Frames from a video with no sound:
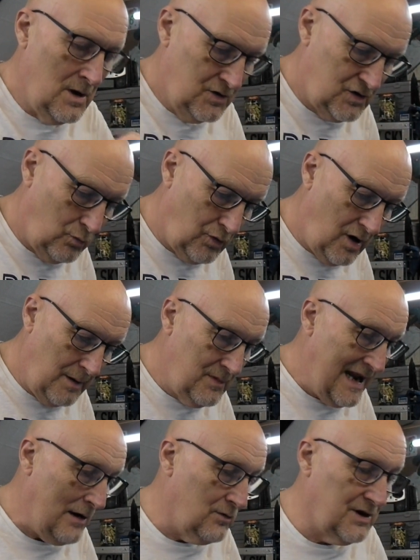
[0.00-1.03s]
So what I'm
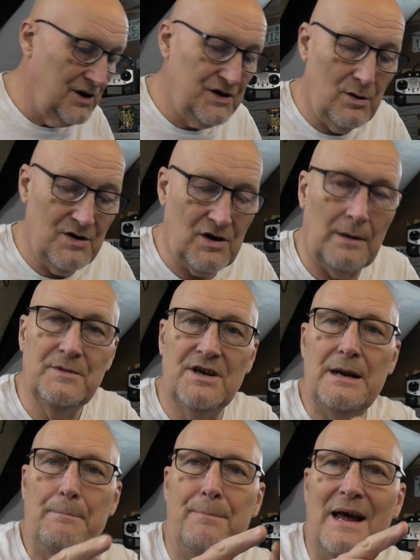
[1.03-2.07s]
now going to do is, I'm going
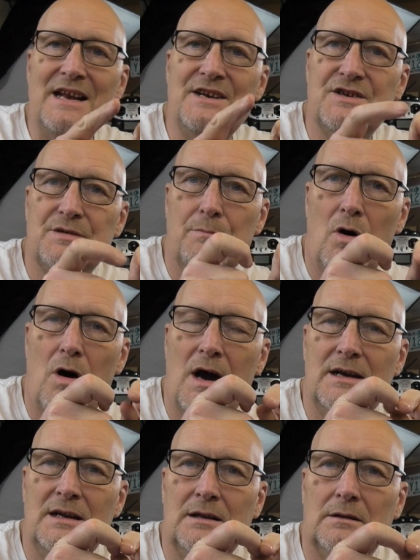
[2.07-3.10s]
to bend my
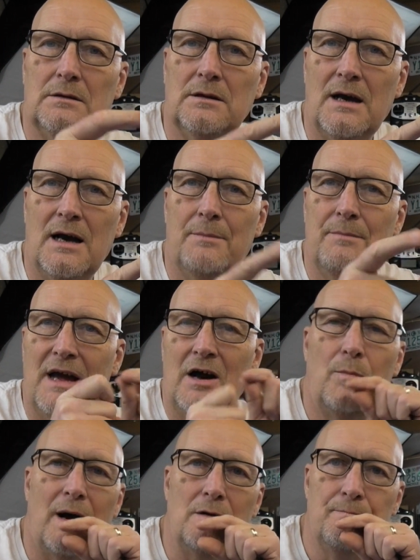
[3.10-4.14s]
little
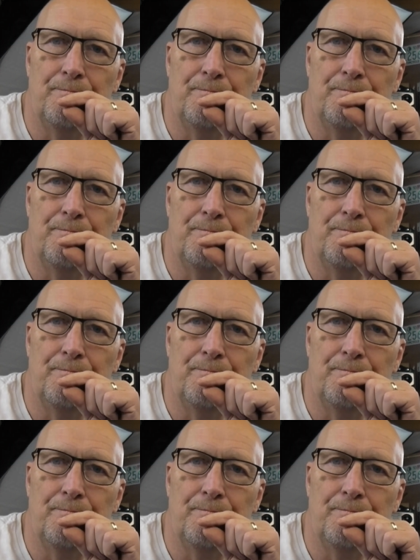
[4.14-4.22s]
elbow